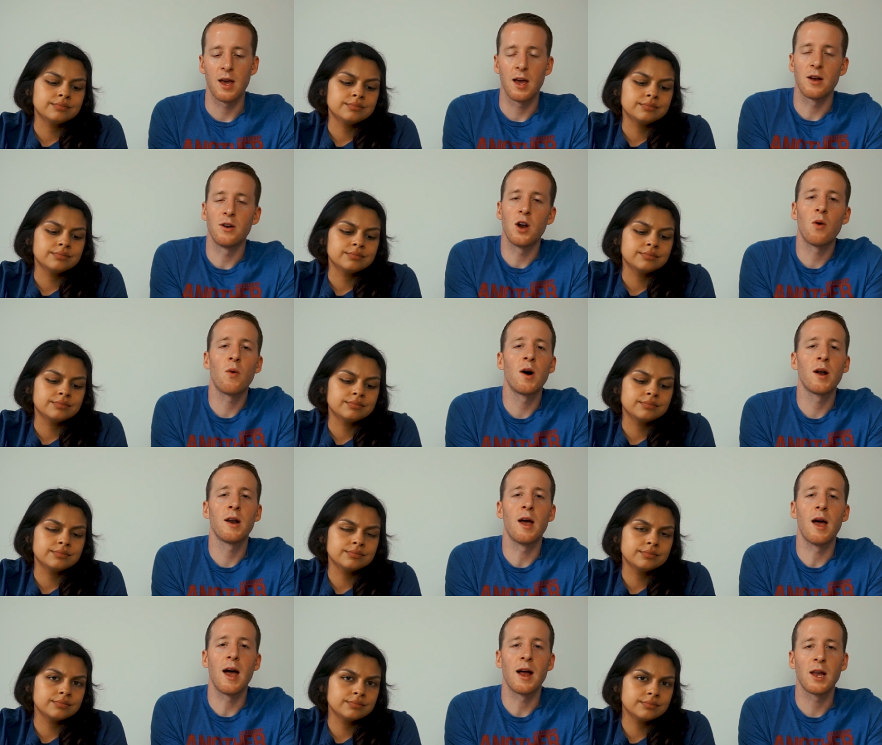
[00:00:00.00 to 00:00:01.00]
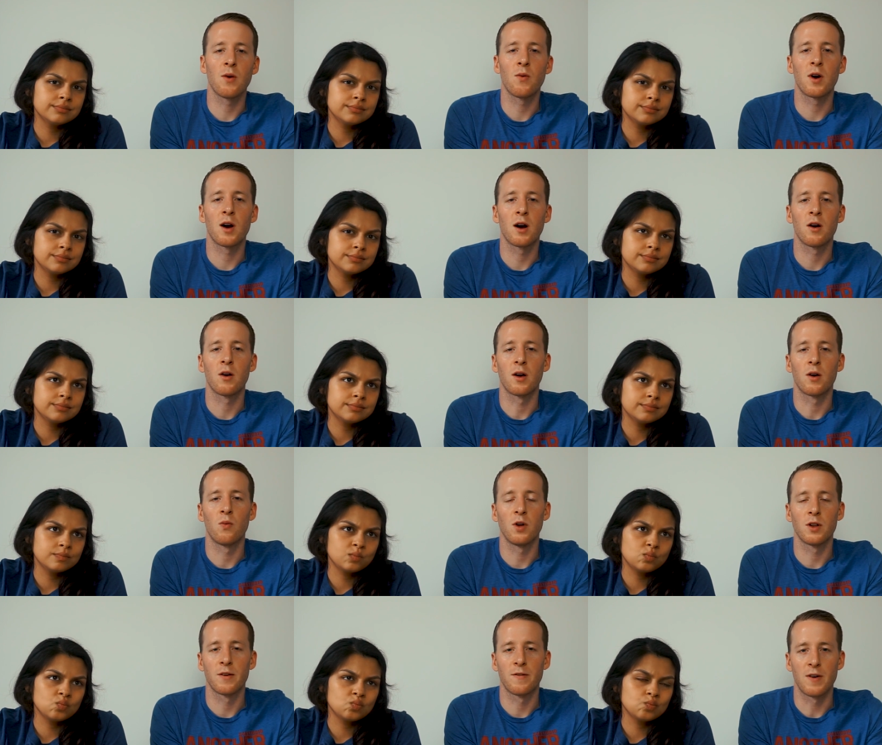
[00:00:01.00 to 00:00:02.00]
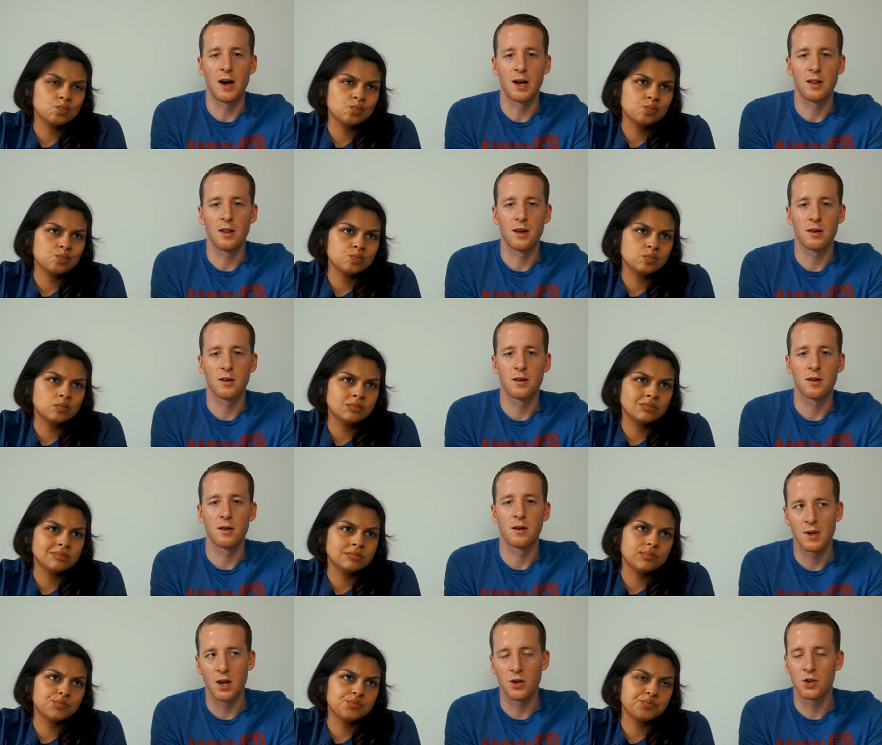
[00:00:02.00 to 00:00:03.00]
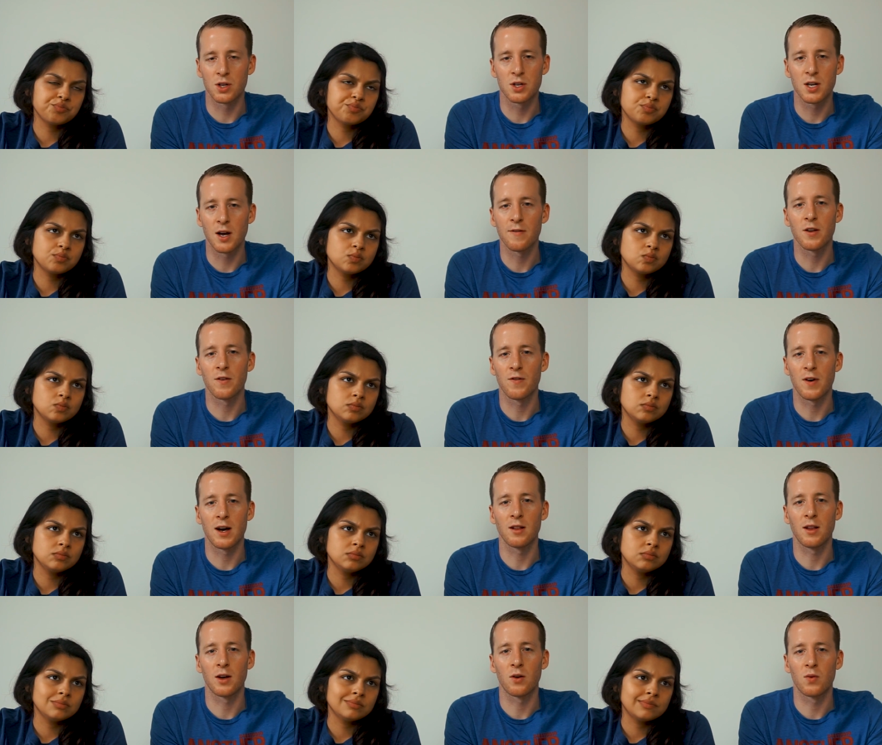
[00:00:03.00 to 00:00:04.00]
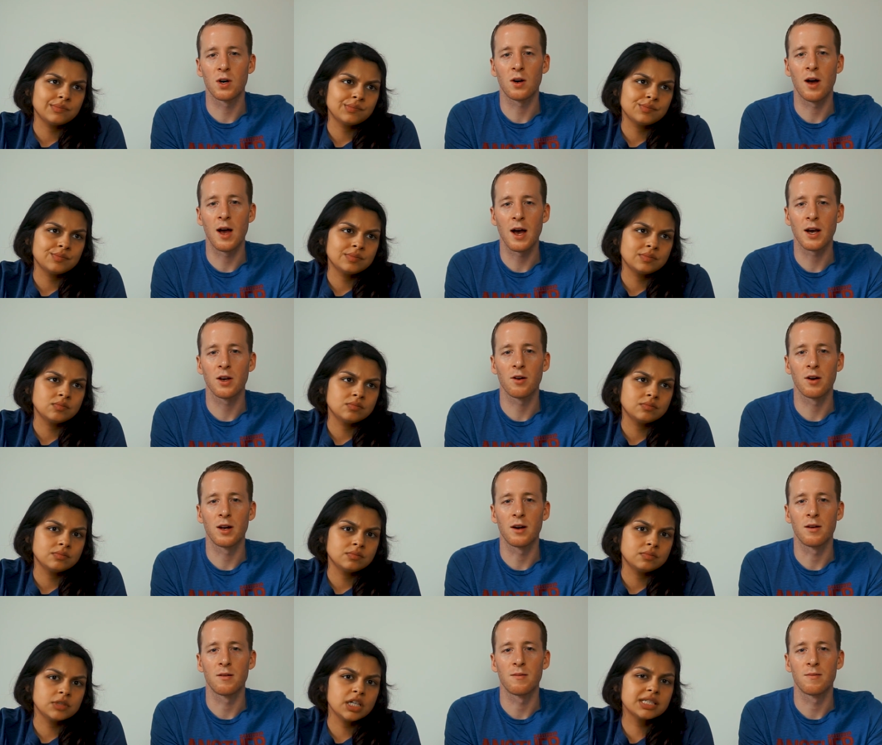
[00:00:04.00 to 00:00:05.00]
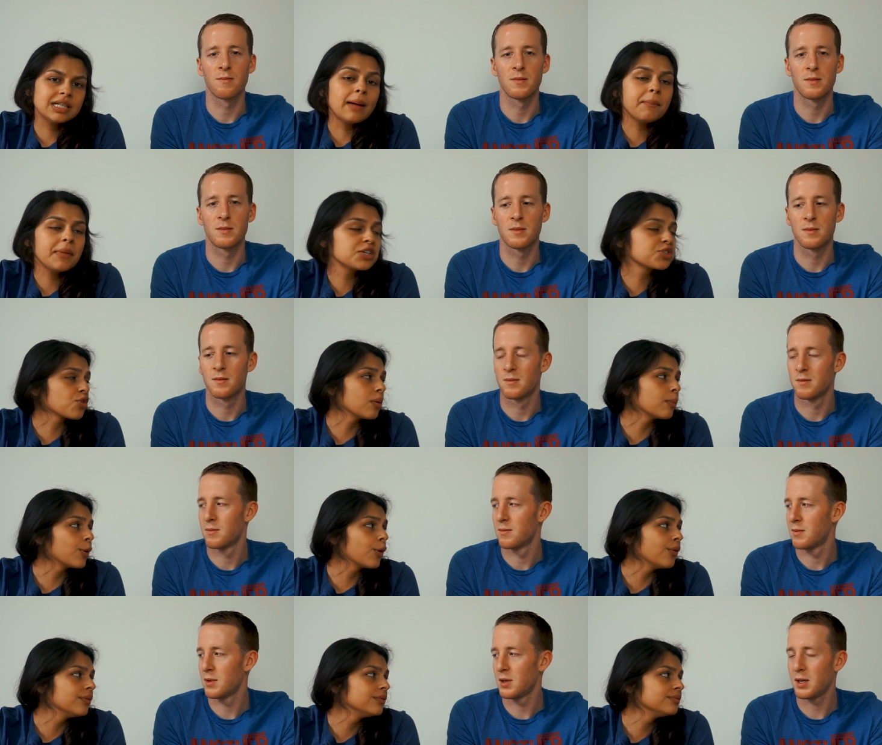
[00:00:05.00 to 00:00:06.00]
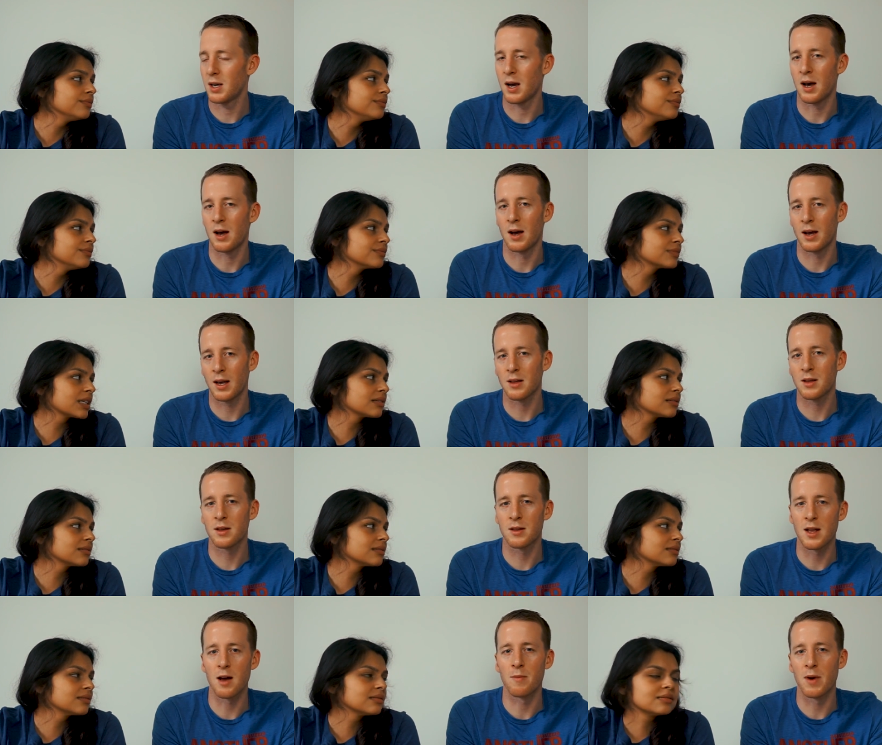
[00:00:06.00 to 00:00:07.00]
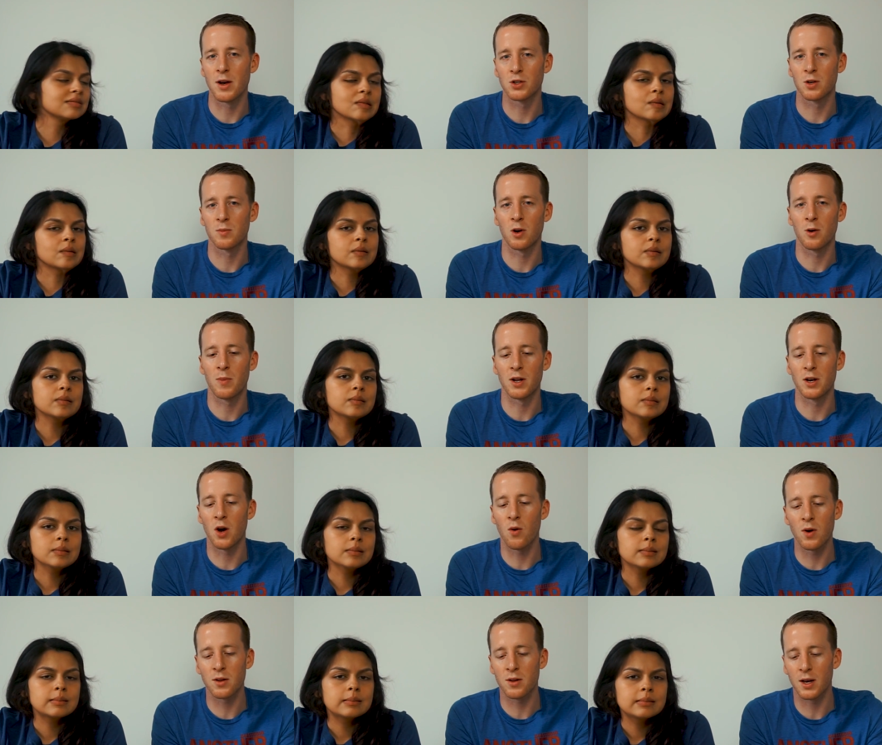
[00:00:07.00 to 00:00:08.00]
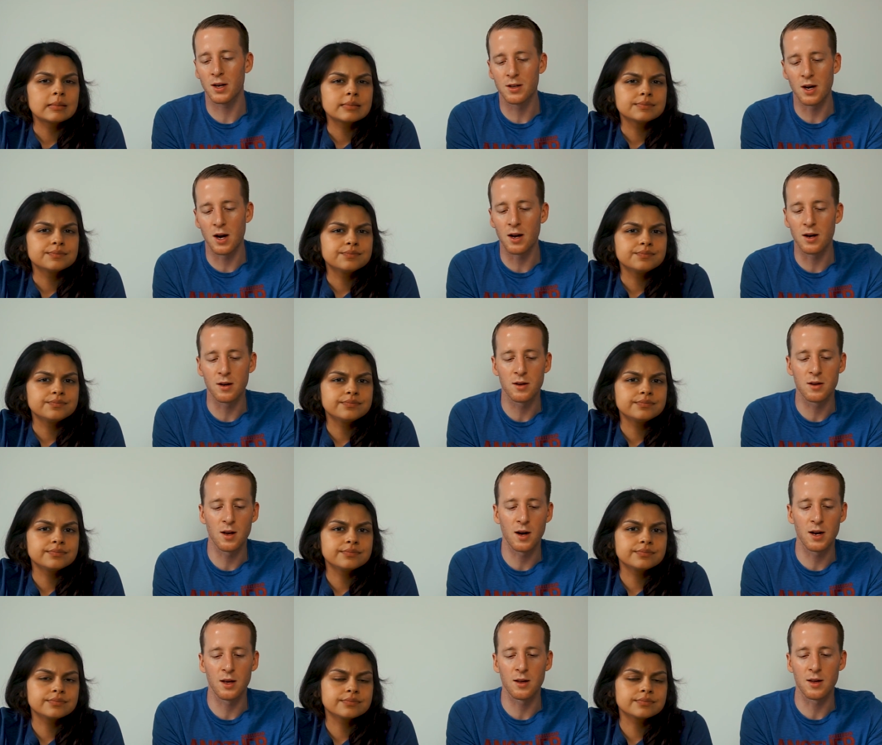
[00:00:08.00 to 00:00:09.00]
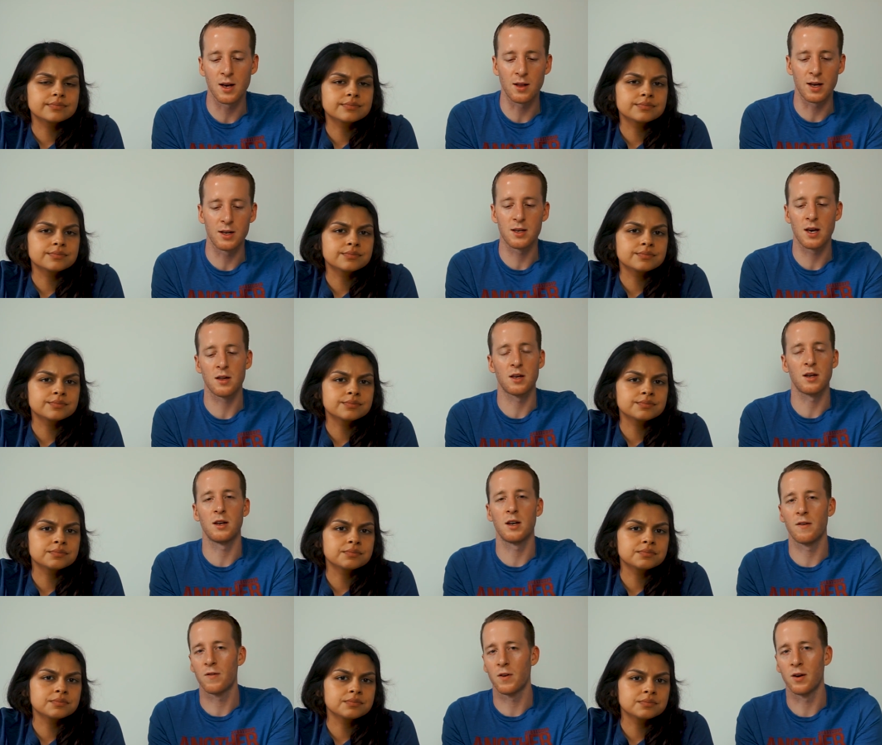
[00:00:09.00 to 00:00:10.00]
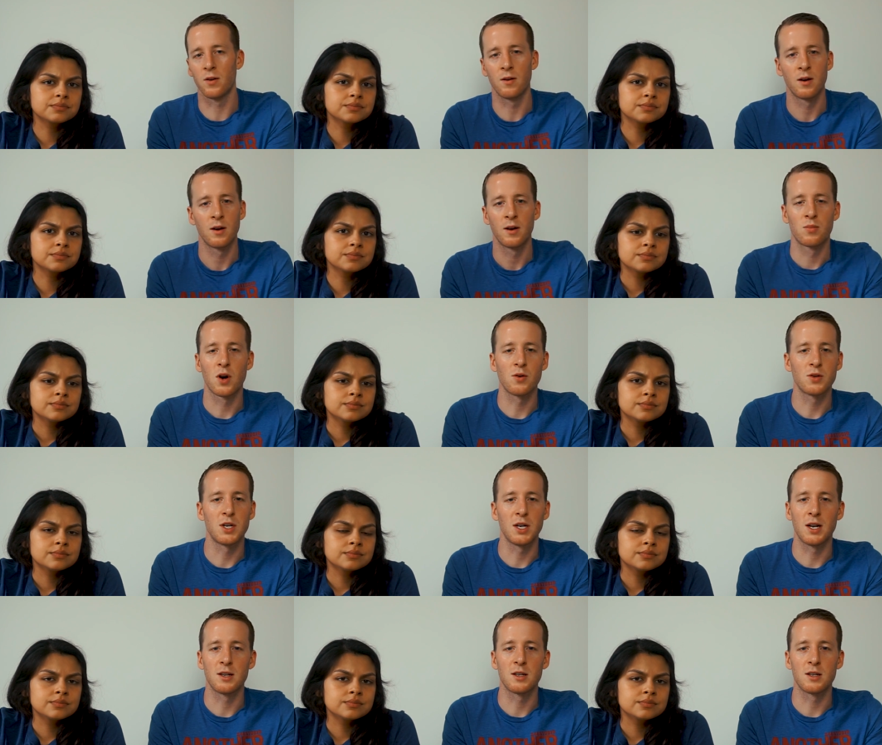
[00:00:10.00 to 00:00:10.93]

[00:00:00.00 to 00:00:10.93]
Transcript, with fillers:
Speaker 1: And no one anywhere will define this. It's just tough to find like real accurate.
Speaker 2: It's not measurable.
Speaker 1: Yeah, I guess it's not measurable, but no one's like done studies on like testing different protein